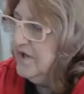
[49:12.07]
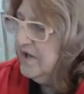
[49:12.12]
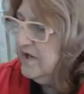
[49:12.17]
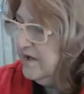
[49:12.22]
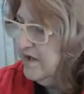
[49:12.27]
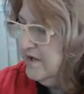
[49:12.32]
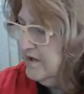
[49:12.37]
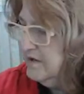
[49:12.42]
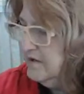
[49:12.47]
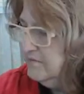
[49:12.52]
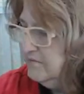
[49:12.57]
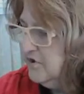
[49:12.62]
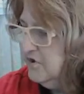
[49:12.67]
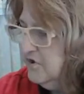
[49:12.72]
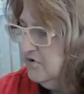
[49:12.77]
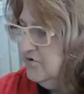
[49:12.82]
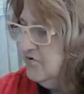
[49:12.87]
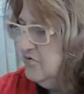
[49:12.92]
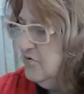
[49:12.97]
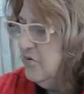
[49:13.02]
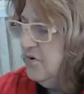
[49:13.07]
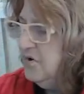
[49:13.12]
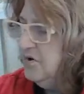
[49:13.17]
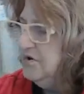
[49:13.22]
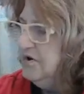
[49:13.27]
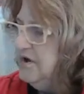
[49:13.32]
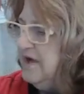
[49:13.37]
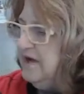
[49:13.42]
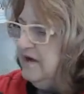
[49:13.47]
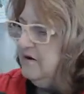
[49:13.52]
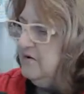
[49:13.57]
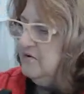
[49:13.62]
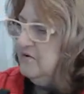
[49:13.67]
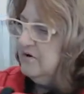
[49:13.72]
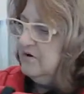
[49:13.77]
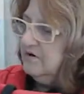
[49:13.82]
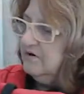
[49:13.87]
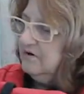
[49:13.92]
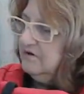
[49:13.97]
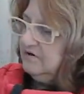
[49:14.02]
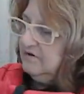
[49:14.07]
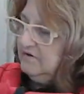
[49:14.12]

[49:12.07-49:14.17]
we can glue on our